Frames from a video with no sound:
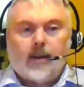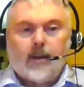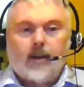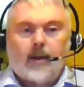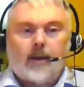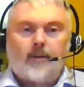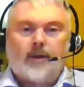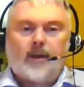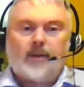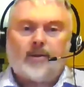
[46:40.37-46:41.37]

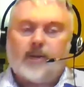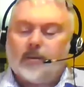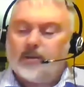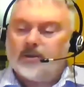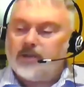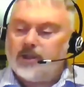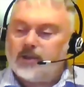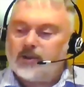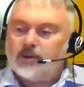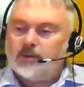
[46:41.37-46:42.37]
Thanks, Mr. Chair.
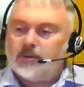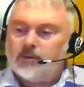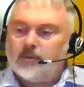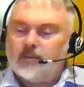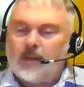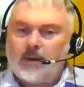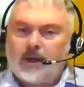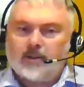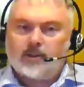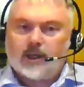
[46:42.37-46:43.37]
So maybe I
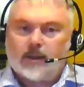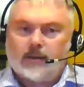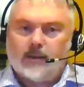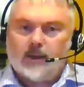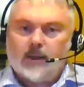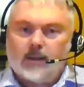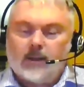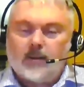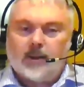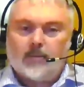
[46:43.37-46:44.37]
can just get a
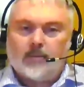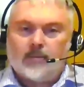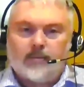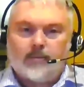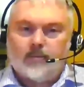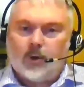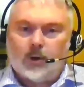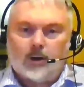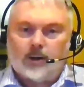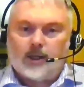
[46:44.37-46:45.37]
little bit
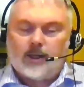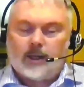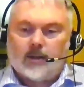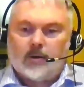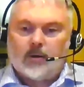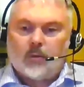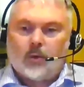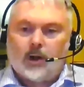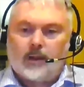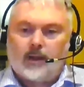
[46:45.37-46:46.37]
more detail about
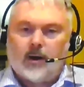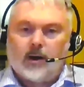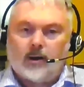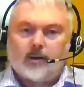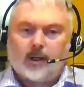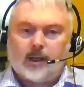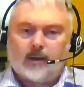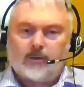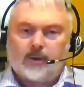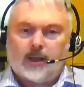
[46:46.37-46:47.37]
what the auditing
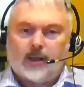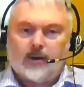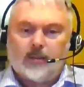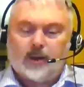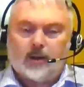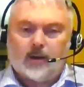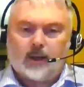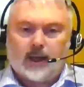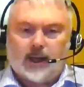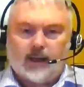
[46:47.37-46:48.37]
is really going to be
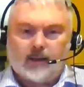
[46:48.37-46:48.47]
looking at.